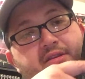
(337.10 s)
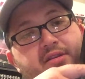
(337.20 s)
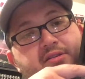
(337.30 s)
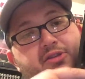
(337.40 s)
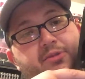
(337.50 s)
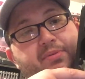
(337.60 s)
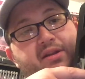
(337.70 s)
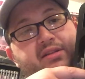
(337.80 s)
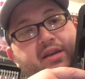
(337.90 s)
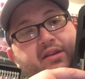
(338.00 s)
Super
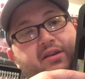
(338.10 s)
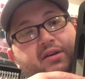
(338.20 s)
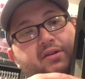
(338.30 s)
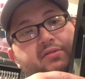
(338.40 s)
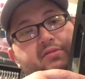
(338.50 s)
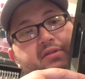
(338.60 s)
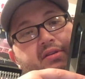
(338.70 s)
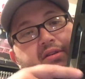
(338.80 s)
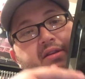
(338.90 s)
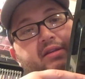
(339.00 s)
Nintendo,
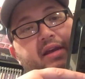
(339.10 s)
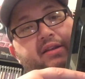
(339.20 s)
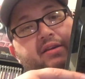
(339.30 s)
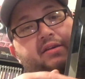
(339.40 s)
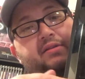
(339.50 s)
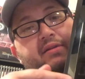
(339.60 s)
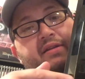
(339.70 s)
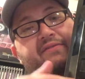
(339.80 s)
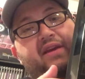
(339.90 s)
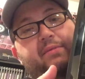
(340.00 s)
Nintendo,
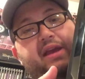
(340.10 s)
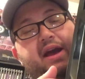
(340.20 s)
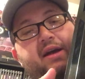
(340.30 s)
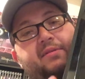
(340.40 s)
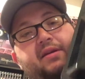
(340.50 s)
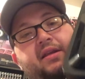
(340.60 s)
and Famicom.